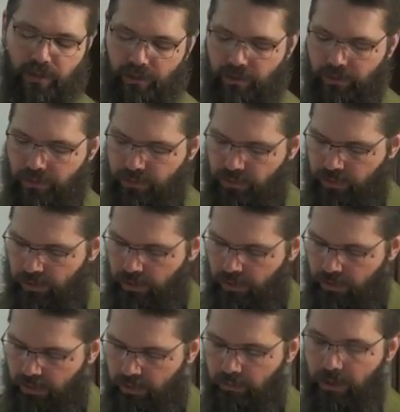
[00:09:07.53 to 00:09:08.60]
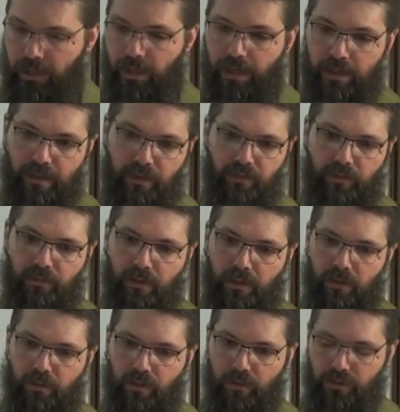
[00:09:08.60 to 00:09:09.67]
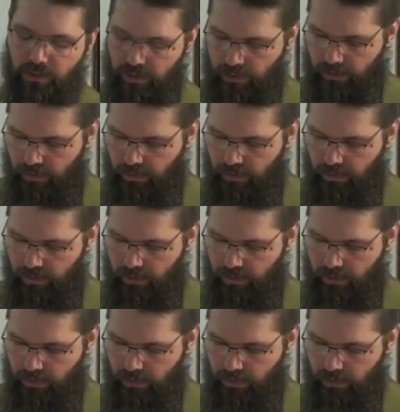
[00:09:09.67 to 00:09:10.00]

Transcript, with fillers: and those nearby and even those